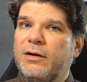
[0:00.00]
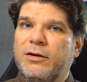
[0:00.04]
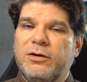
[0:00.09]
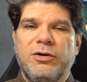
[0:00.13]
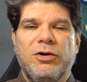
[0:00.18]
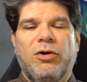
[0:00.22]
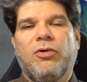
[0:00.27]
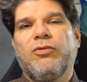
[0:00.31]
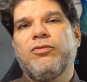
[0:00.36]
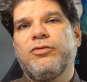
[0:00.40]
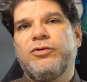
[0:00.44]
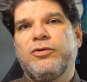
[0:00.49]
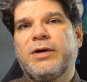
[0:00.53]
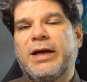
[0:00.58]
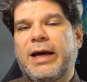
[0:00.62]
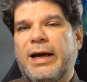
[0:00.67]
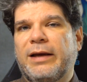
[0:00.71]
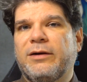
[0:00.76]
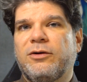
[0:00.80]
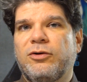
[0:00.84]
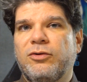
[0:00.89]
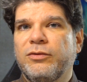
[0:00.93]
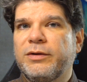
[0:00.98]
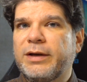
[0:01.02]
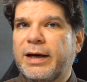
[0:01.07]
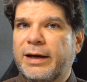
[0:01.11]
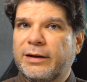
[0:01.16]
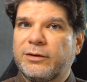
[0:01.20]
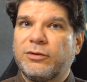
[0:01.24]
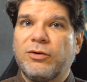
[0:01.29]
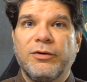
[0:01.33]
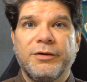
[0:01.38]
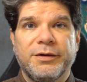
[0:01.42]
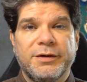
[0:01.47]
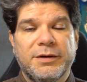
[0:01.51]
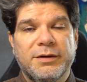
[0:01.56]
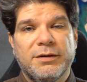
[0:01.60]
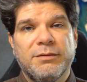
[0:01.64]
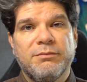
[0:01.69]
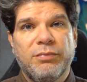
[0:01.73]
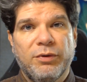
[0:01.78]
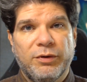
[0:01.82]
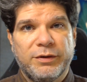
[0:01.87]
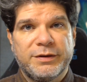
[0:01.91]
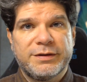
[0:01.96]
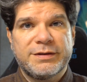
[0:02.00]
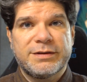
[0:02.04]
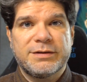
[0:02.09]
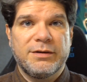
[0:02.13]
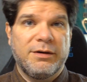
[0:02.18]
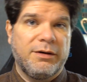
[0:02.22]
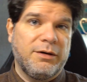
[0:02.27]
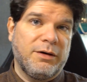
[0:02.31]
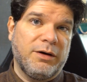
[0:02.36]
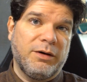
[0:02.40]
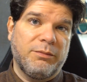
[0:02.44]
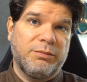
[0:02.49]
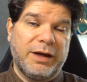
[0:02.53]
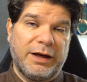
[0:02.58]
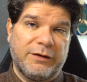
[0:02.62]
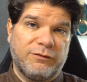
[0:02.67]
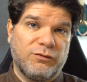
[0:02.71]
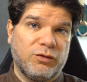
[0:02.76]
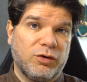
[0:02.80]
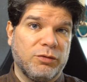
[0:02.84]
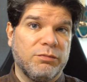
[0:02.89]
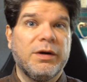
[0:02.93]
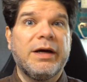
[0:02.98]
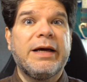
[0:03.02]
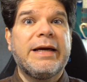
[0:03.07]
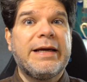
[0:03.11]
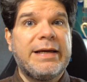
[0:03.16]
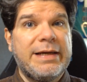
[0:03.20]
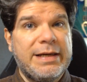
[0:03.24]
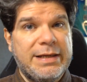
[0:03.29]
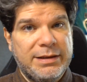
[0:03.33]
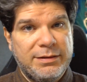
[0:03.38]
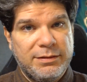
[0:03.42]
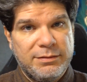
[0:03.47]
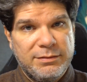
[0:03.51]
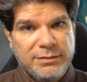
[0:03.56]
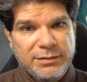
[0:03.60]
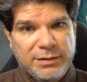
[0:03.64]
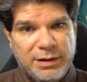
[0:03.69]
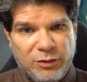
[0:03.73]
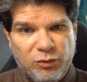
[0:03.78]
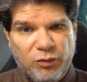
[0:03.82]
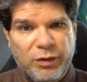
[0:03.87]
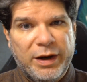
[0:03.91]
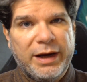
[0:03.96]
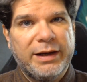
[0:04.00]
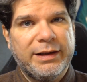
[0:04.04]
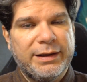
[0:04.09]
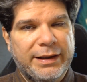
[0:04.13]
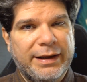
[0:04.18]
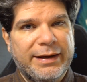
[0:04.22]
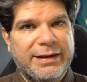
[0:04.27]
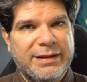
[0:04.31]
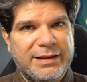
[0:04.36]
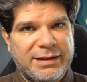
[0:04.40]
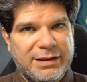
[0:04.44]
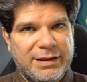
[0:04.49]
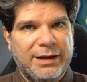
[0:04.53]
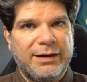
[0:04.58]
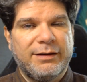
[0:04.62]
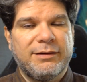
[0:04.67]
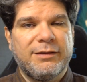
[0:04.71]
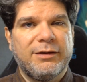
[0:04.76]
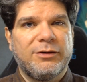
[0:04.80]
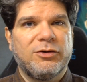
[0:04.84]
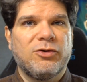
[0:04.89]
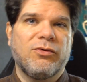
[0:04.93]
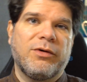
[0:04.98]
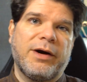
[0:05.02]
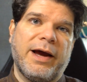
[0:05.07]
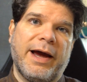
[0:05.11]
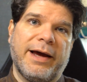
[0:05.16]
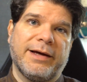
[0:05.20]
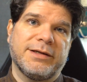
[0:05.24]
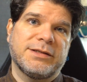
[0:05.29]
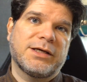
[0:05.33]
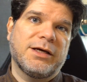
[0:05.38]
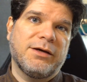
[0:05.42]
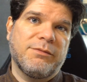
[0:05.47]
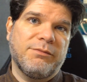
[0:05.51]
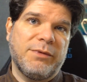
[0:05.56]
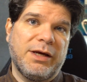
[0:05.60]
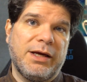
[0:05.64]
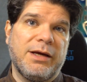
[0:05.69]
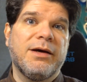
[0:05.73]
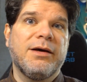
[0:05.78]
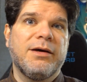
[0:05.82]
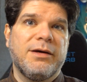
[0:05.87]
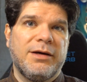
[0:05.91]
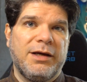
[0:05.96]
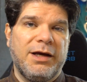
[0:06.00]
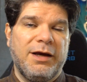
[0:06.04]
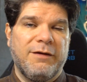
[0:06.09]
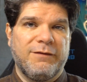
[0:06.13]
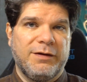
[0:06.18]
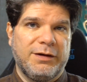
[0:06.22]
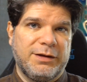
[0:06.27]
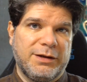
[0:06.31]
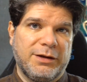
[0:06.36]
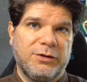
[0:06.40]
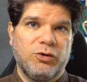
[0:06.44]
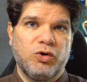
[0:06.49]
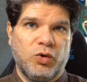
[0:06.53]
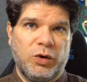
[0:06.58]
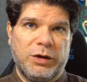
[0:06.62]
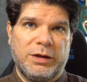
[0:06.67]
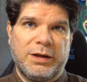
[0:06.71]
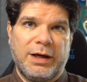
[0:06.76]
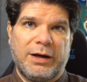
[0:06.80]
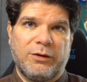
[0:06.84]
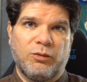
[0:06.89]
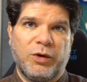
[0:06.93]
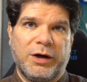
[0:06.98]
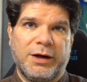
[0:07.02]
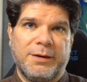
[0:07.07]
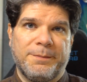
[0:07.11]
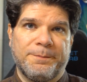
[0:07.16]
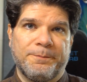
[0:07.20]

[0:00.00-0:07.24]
no, you can't do that on the Boox platform in a way that I think that you're asking me if it can do it that way.